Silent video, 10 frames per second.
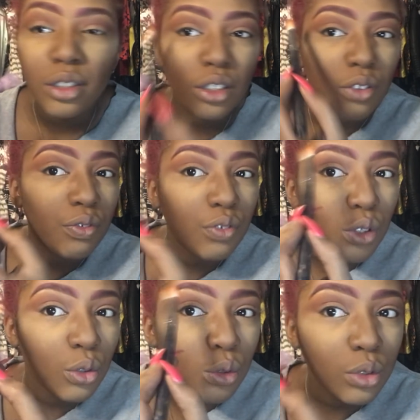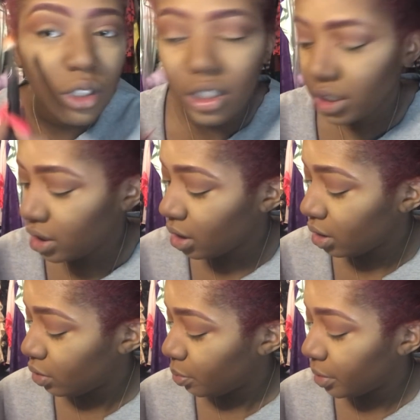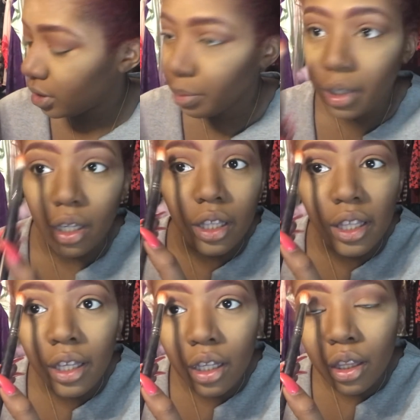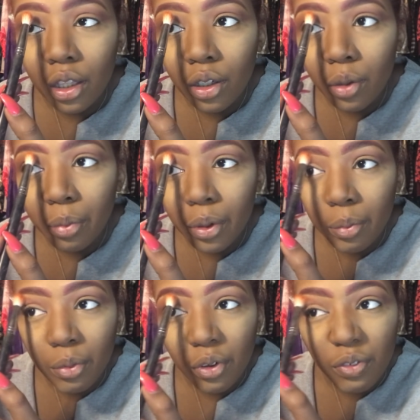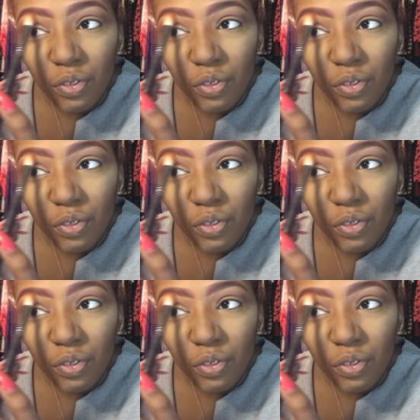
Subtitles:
diffuse this a little bit to make it like a little bit more